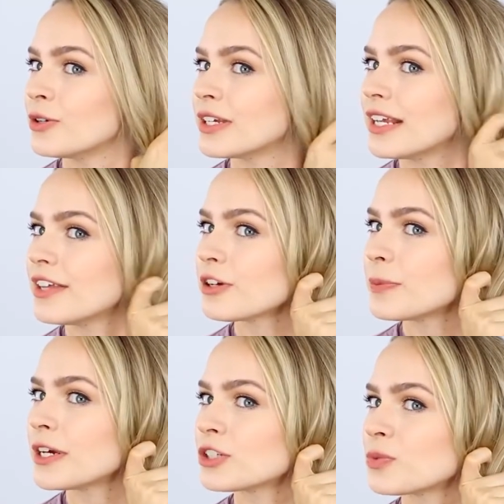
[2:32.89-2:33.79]
You can
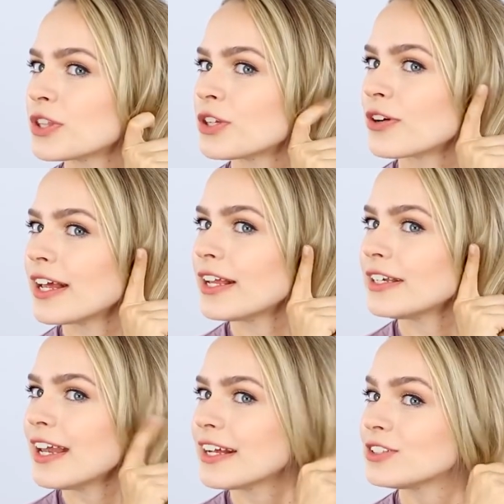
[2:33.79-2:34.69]
either pierce with your
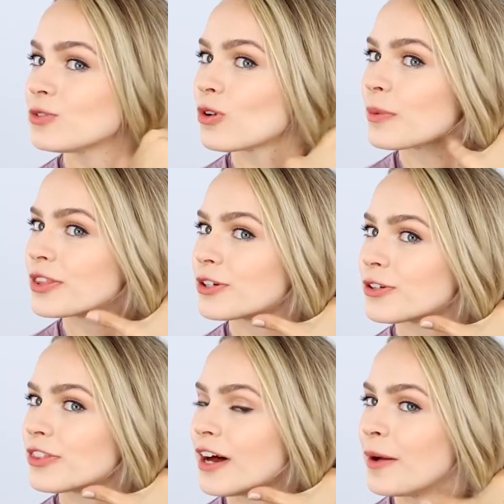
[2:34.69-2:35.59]
index or with
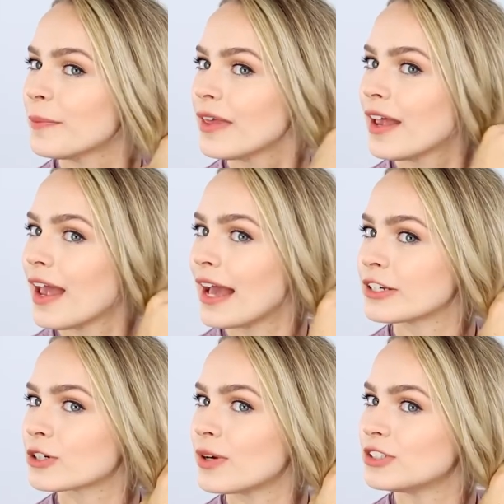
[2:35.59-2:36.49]
your thumb,
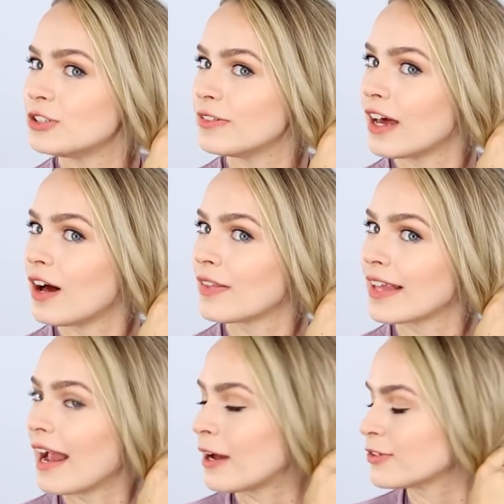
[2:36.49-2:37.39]
and you're going to do that on
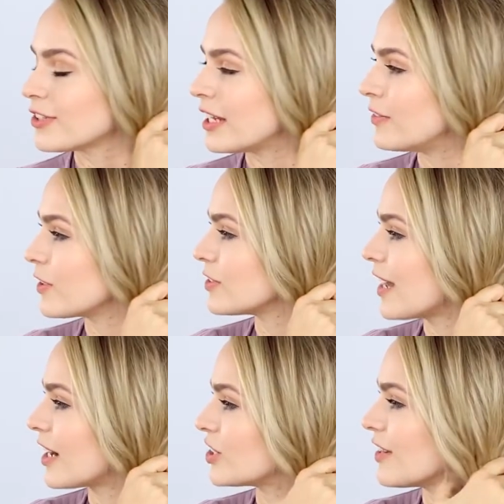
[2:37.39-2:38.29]
the outside of your
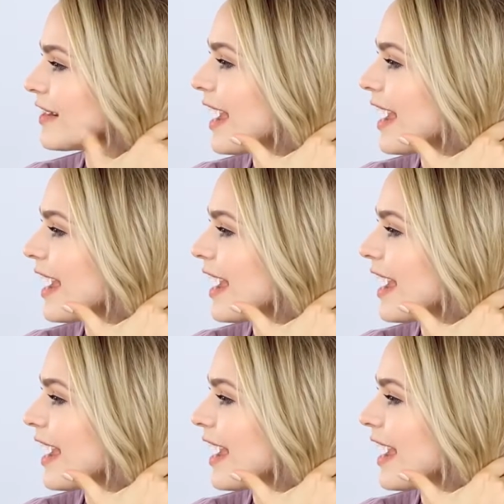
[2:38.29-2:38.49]
section.